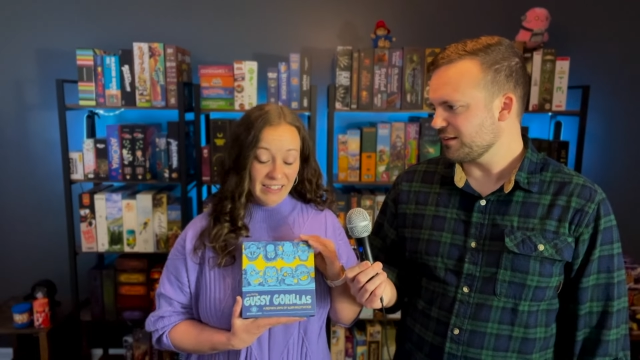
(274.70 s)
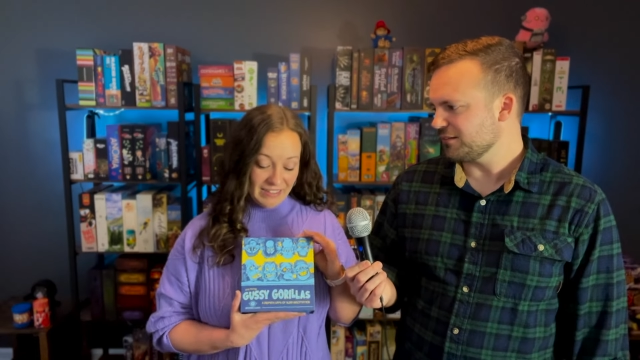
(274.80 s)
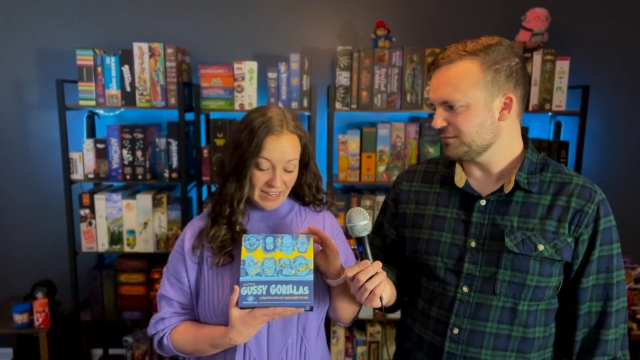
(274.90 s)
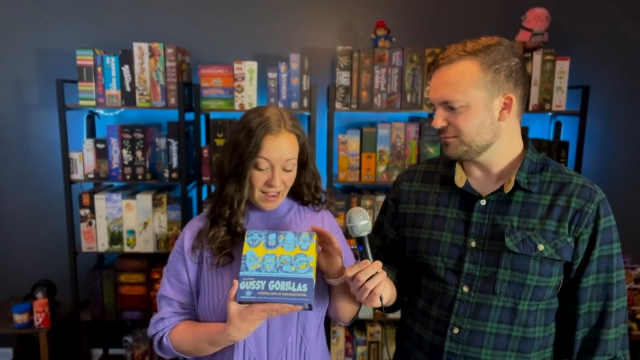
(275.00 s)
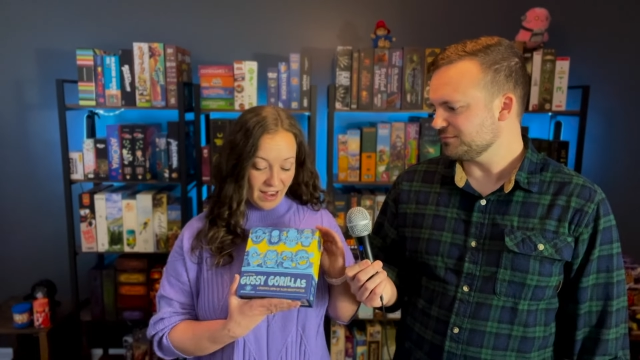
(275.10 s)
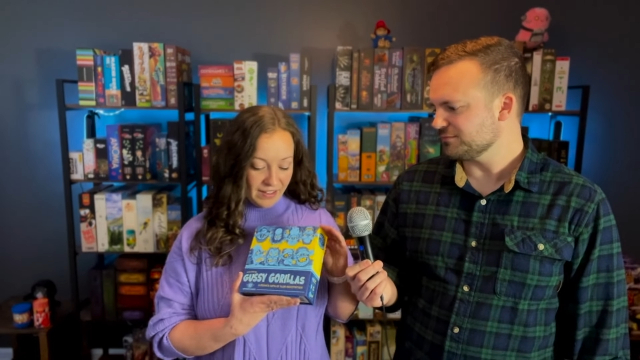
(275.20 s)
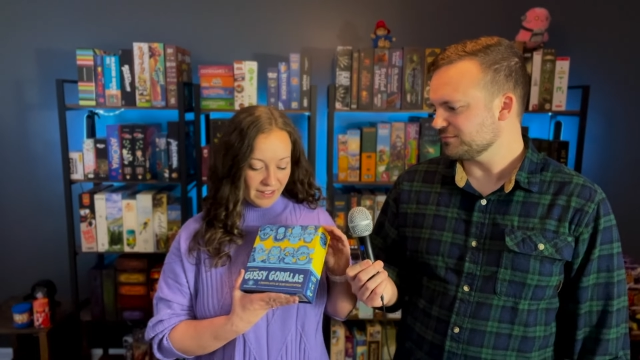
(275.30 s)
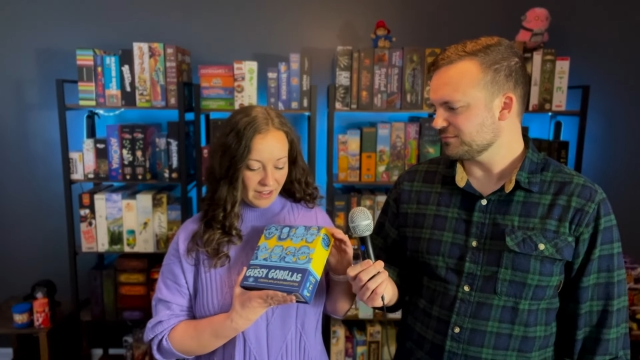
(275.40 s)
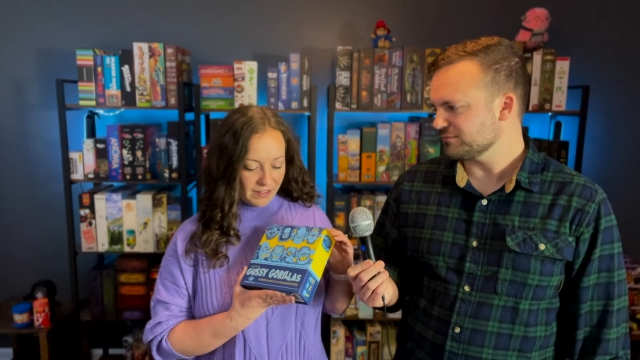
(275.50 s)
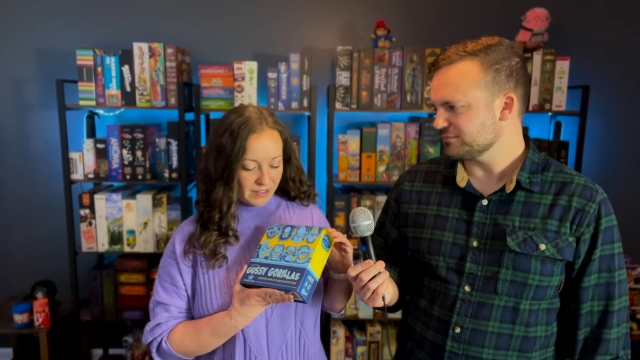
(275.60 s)
Speaker 1: yeah, I,
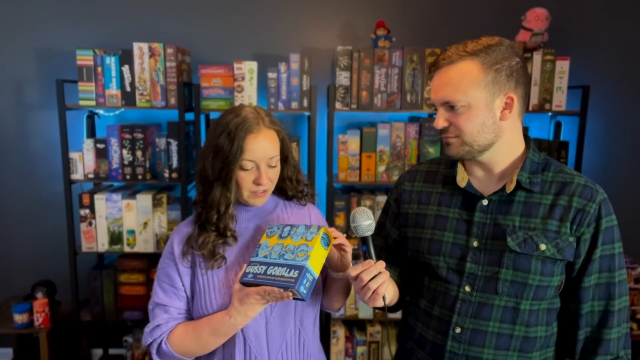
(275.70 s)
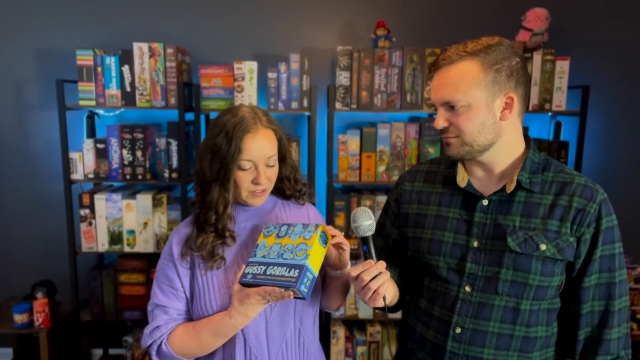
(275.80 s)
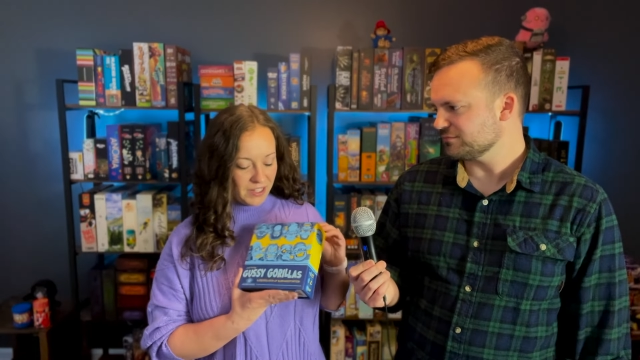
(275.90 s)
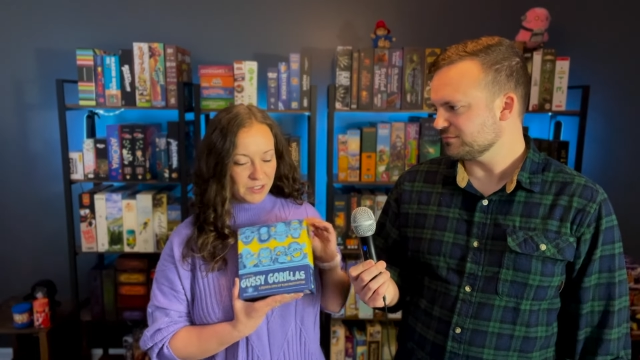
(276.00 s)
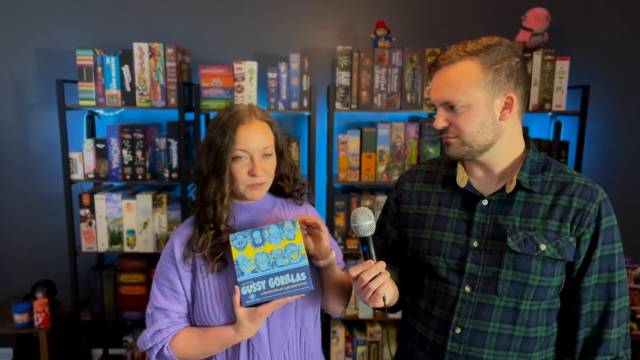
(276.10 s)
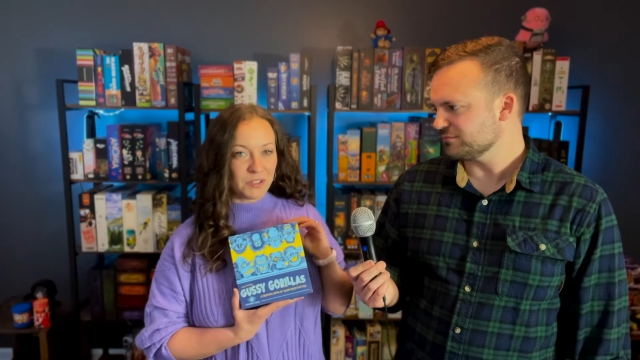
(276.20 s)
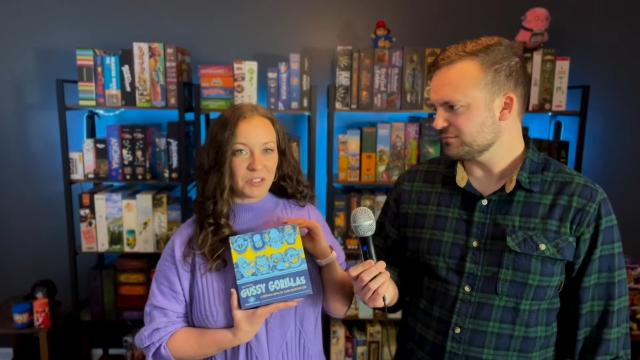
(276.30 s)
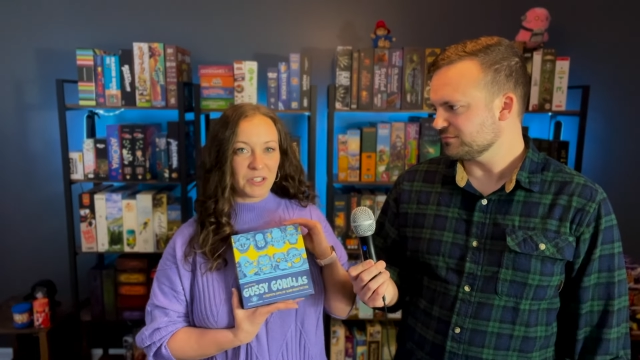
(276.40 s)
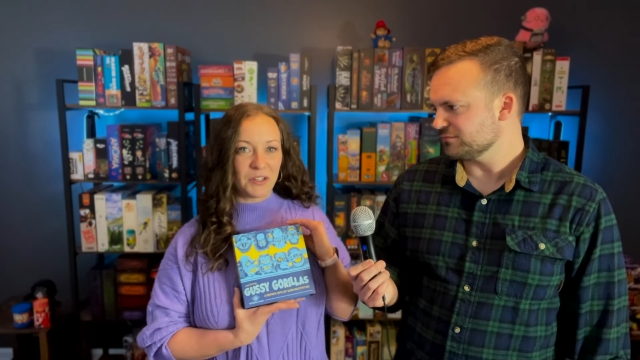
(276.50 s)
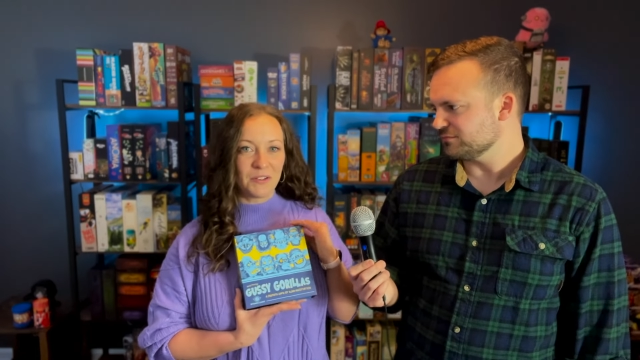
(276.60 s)
I do think it's really
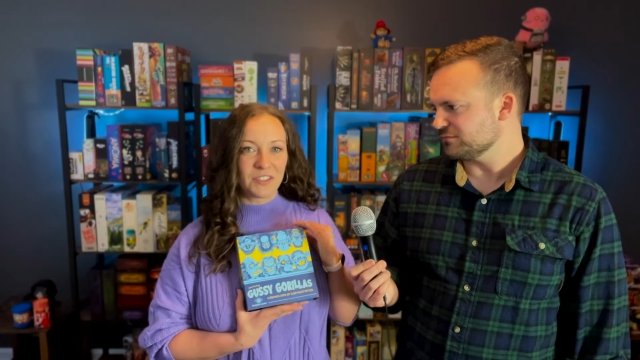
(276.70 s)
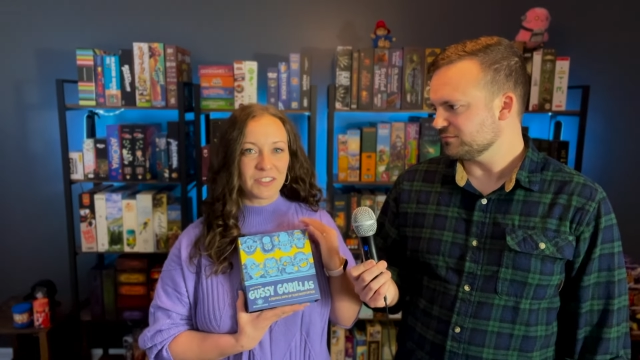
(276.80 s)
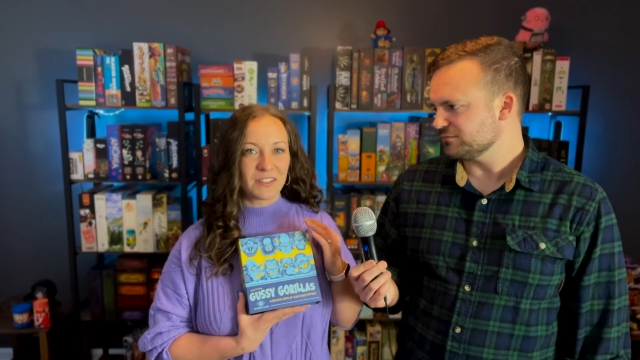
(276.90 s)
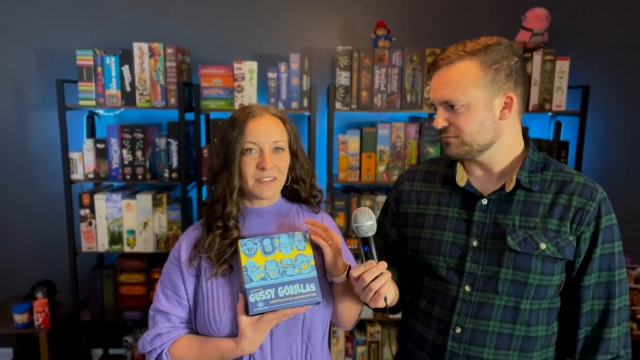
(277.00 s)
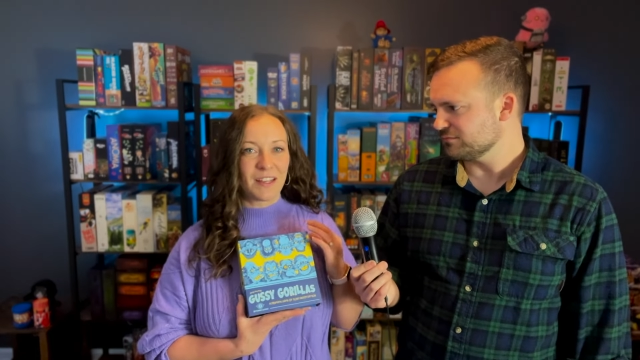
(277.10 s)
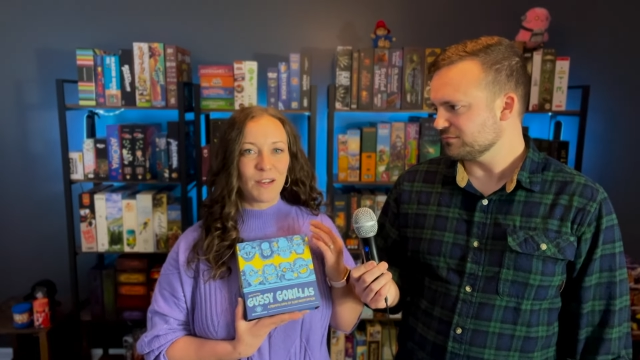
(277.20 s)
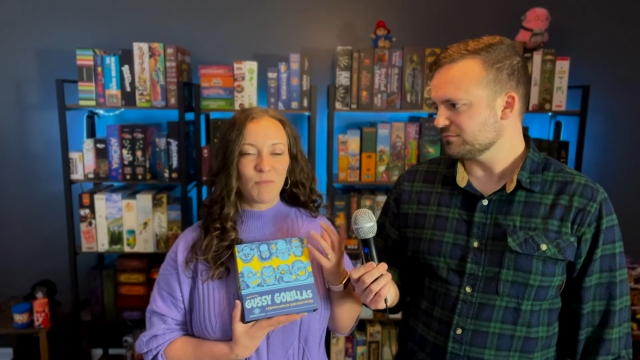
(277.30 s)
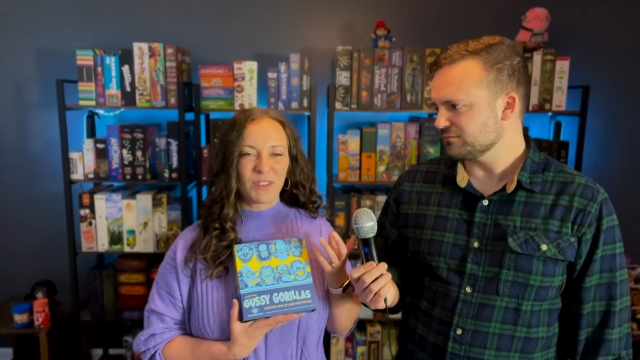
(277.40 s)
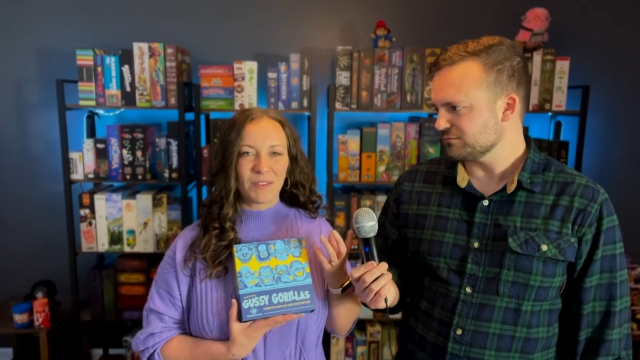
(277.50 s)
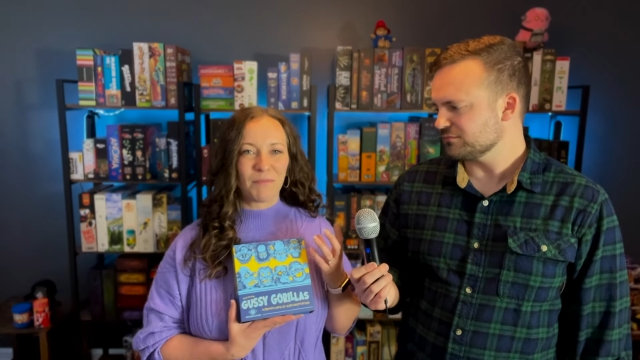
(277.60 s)
cute. Just a theme with the